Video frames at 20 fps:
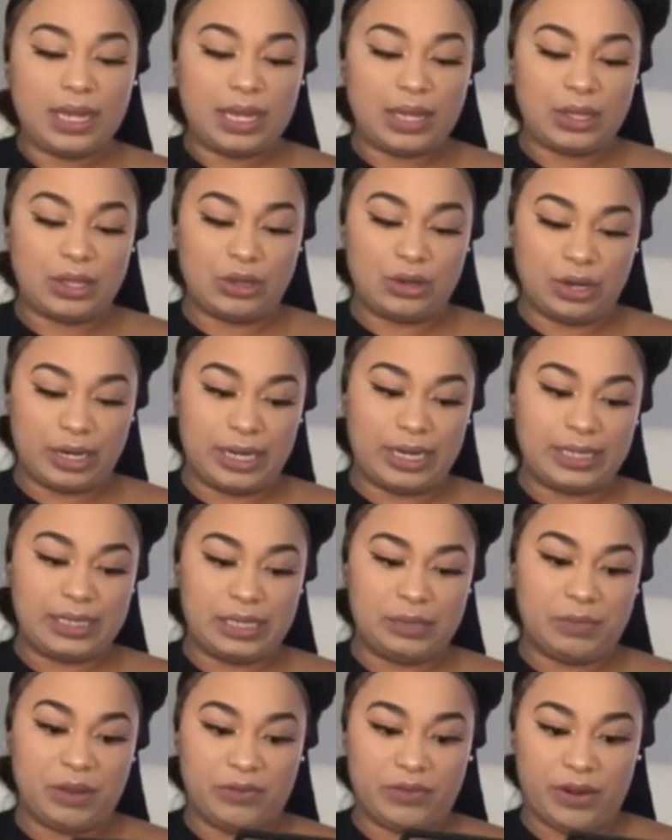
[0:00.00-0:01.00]
You're gonna see
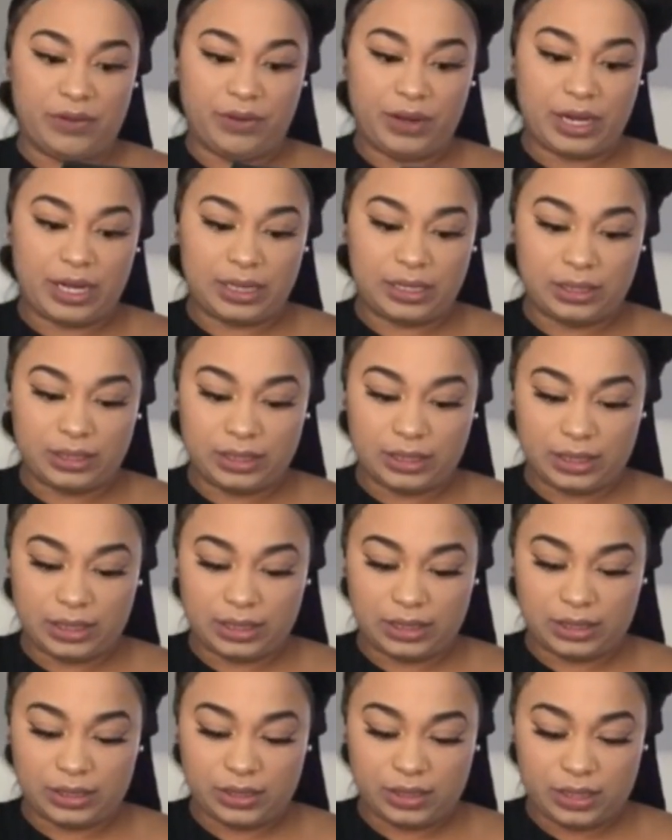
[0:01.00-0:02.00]
my favorite colors
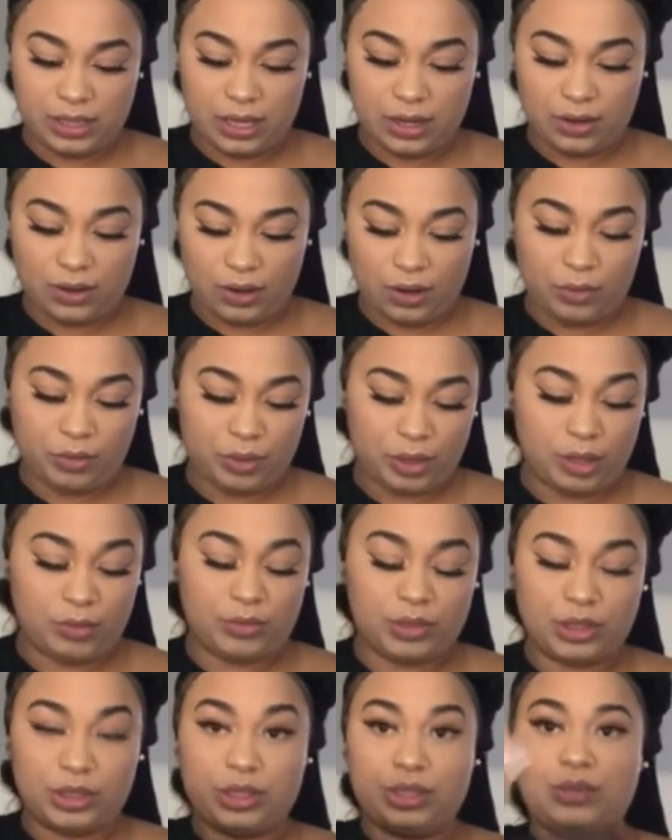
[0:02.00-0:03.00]
because they're all pretty
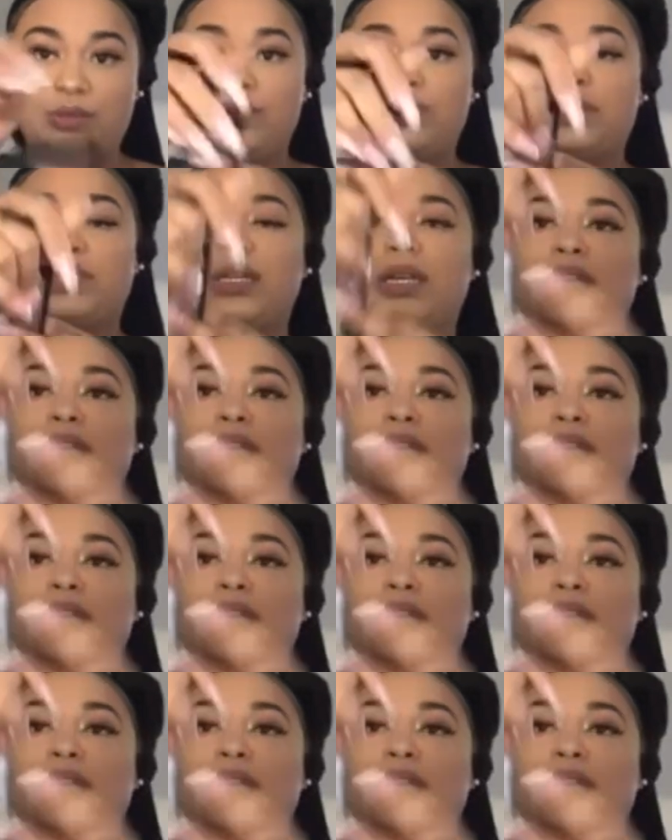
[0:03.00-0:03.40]
much used.